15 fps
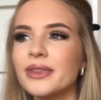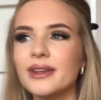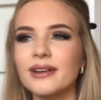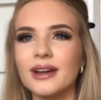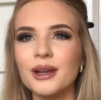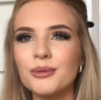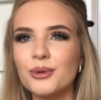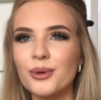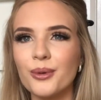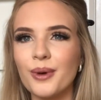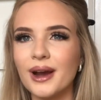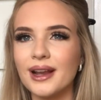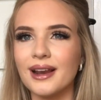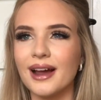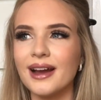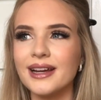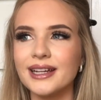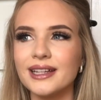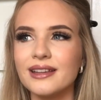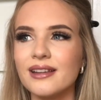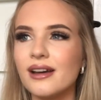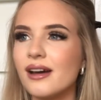And I'm quite
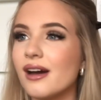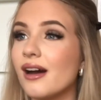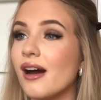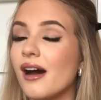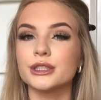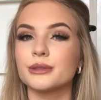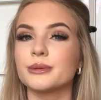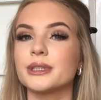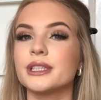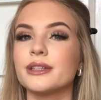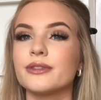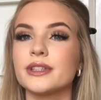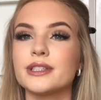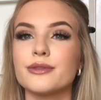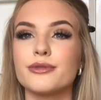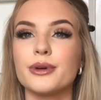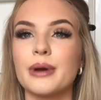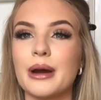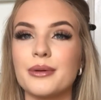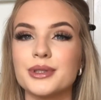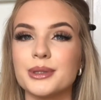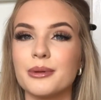liking that. So I'm going to give this a few
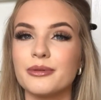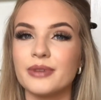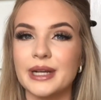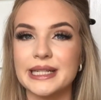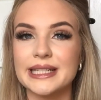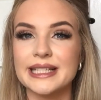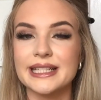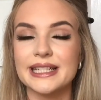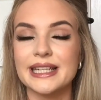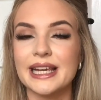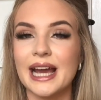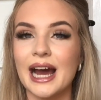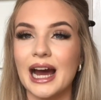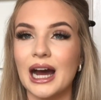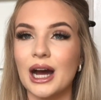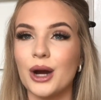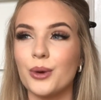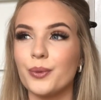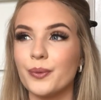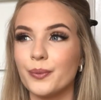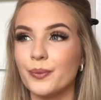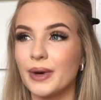hours on my face to see how
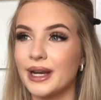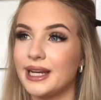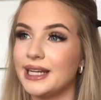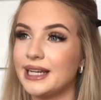well it